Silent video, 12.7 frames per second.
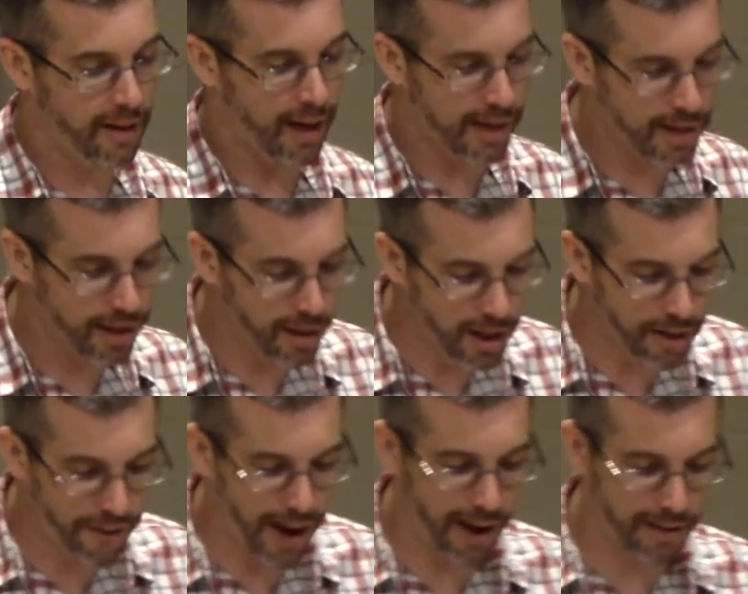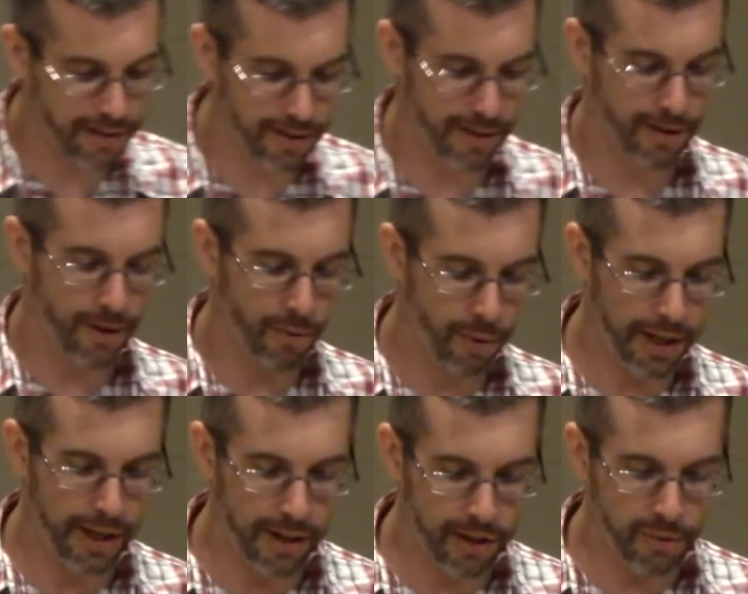and to live out what
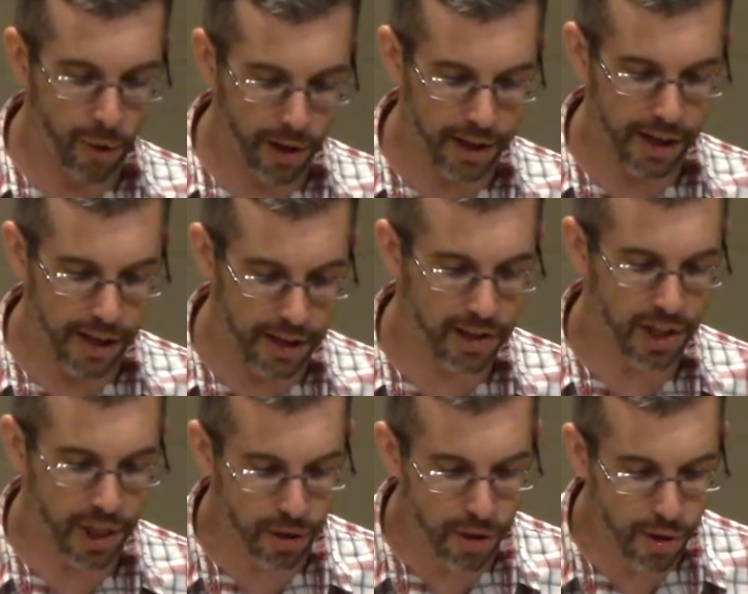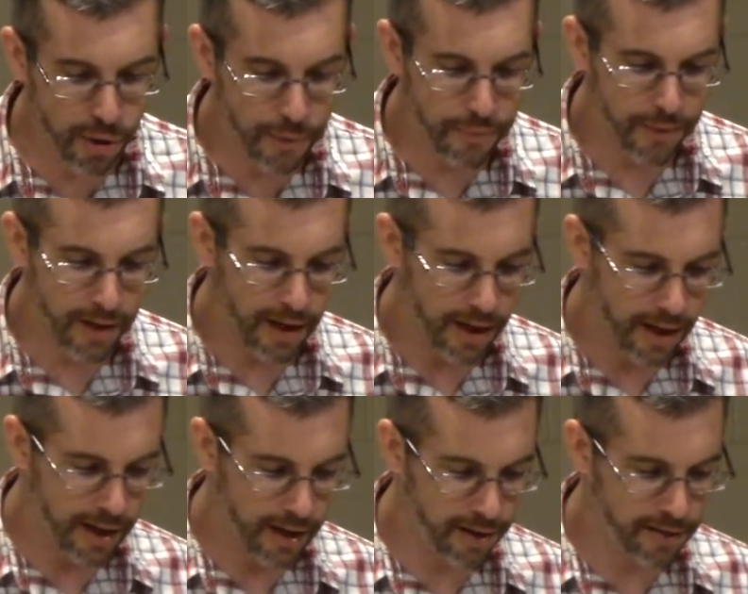He is working in us through
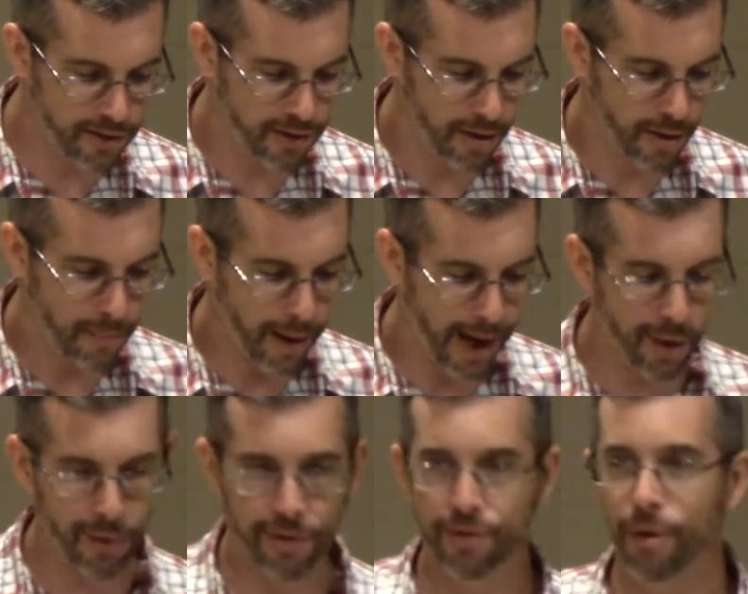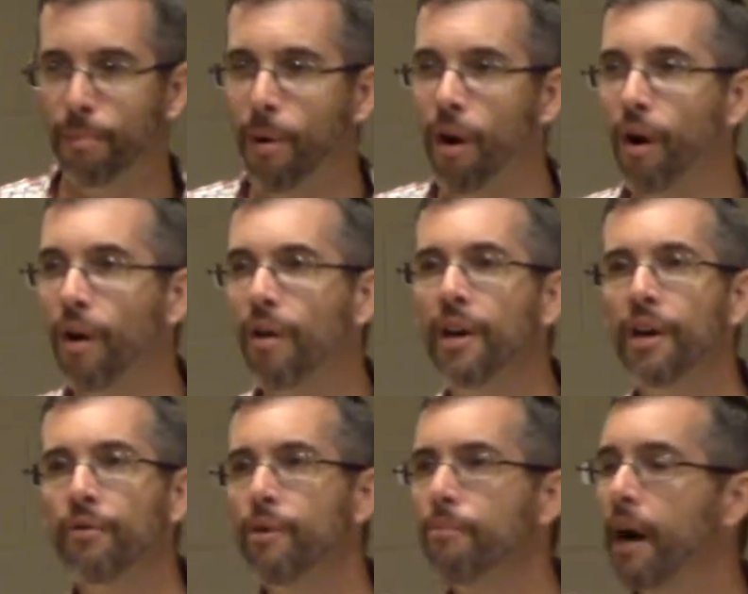His power. And so
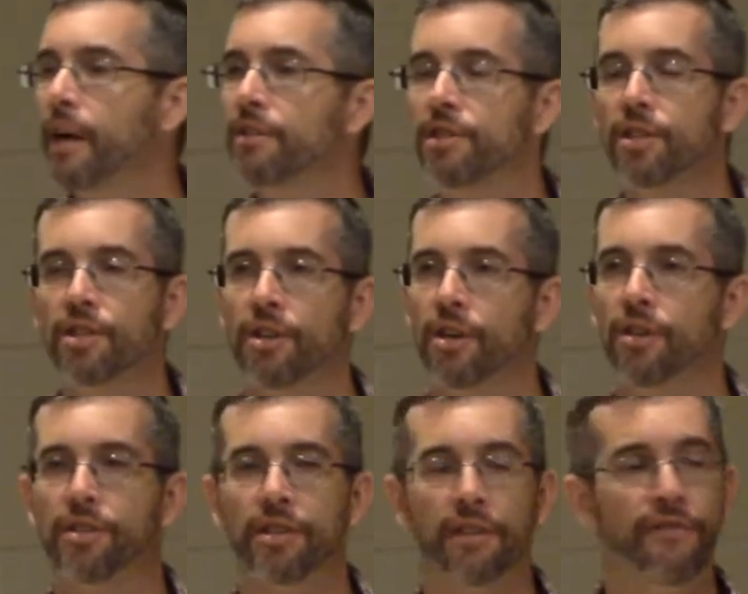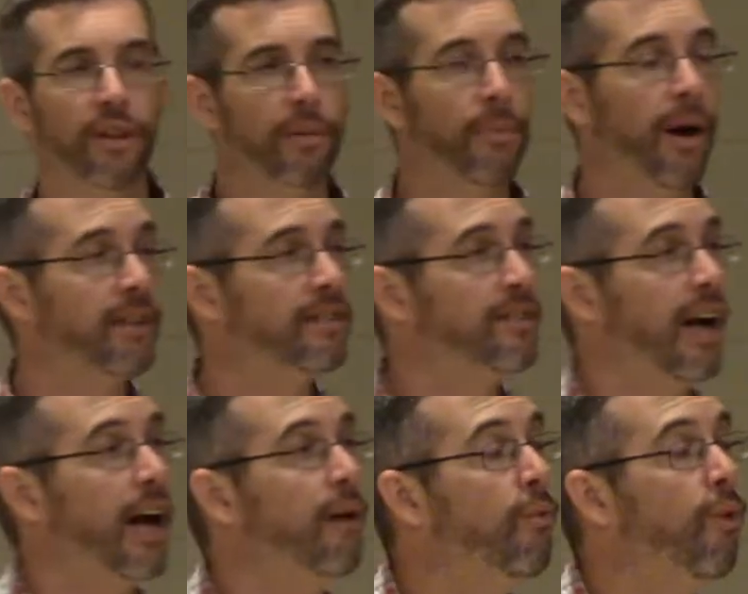Paul reminds the church at Philippi, he says,
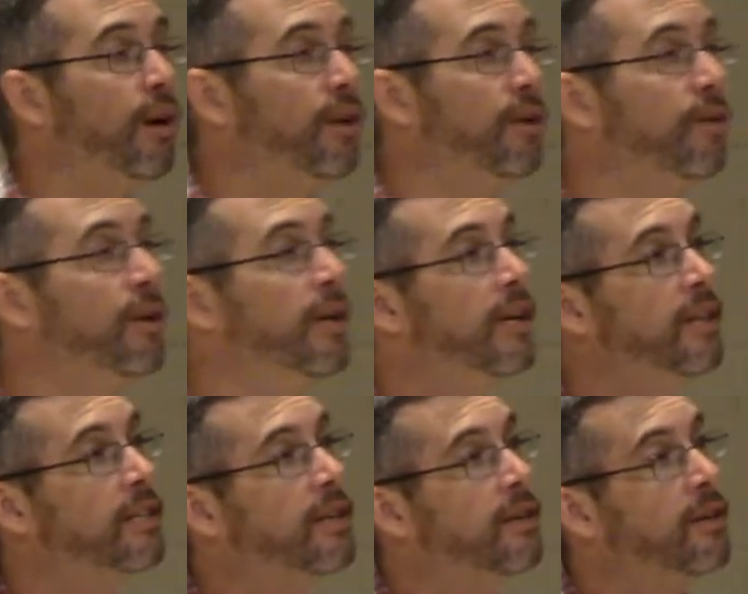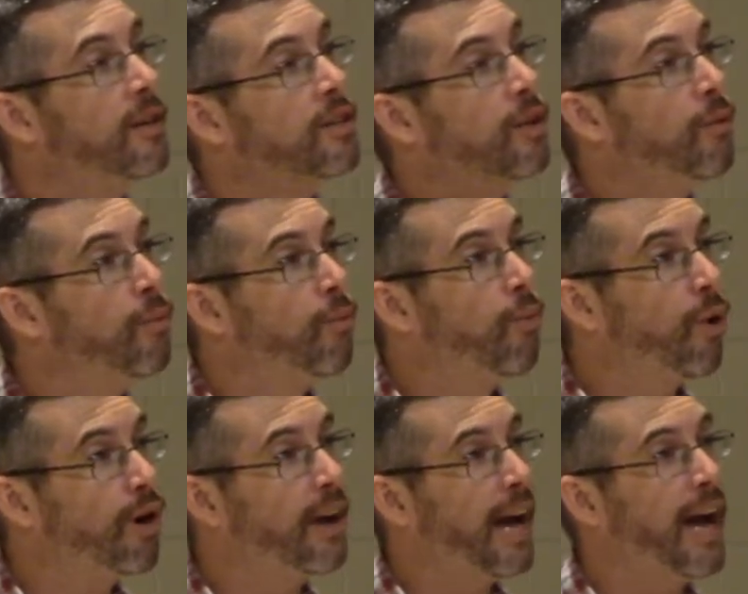I want you to, to
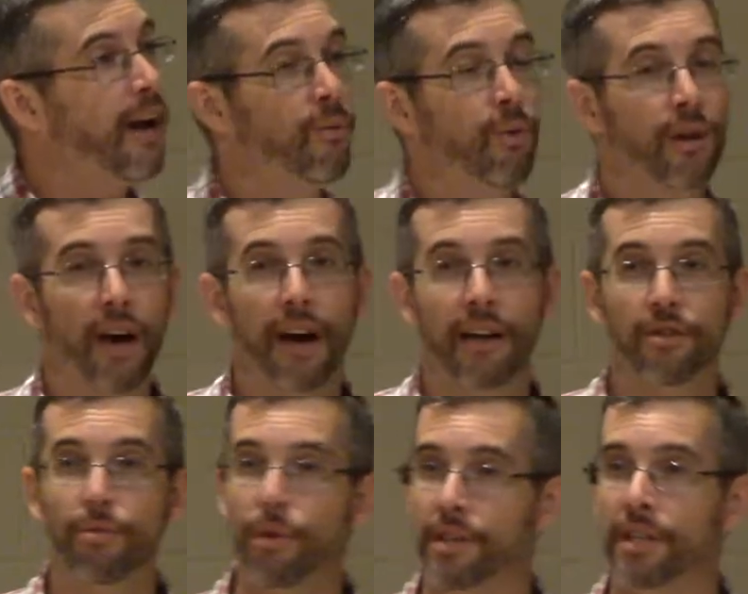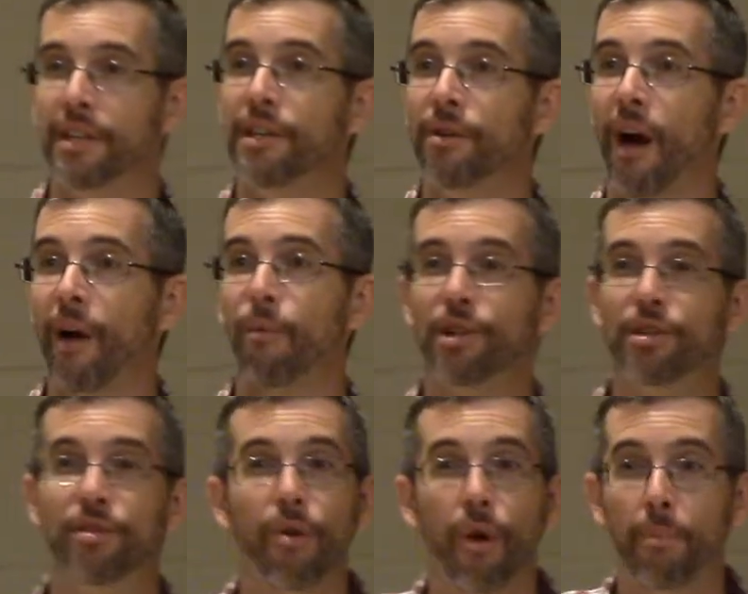work out what God has worked in you. I want
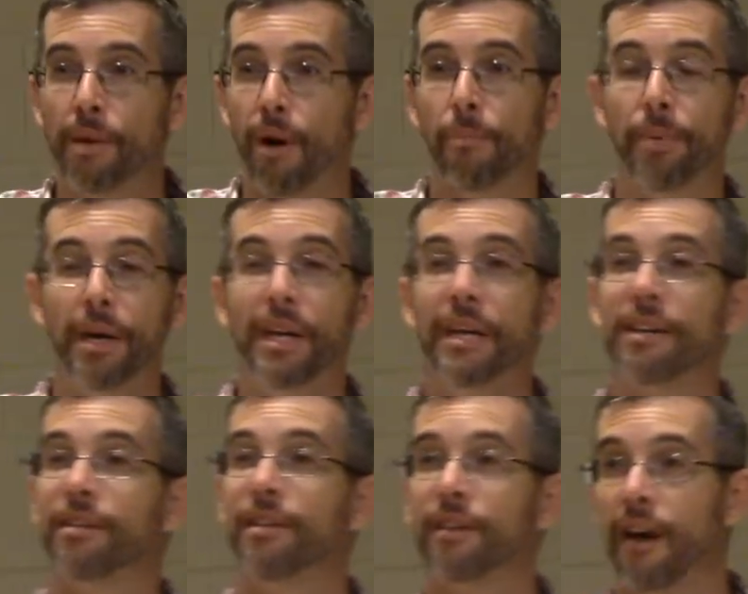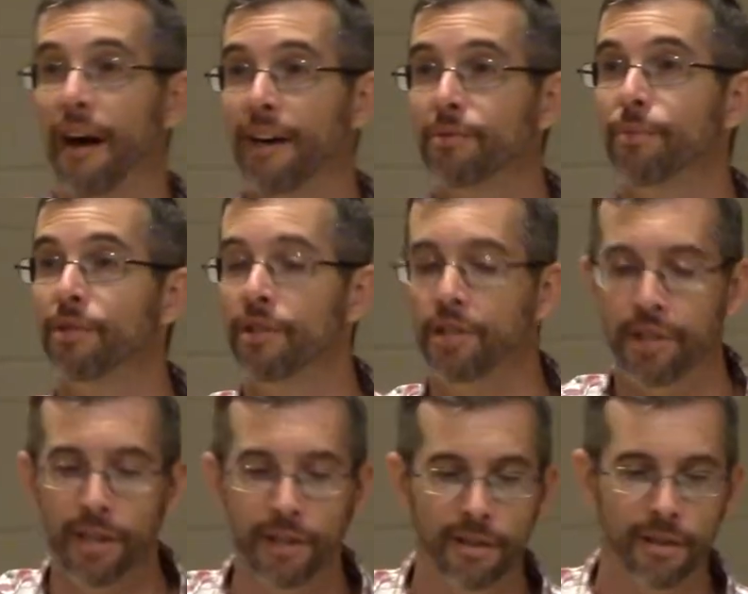you to be obedient to the gospel and to
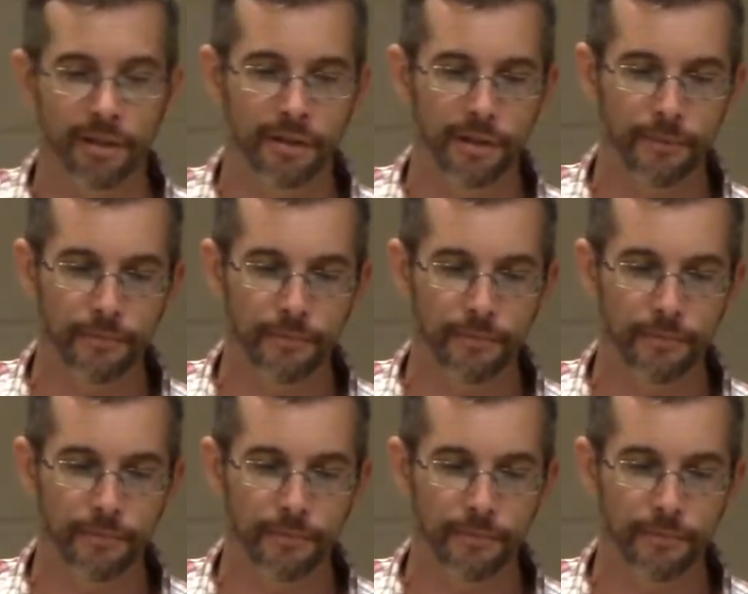Jesus.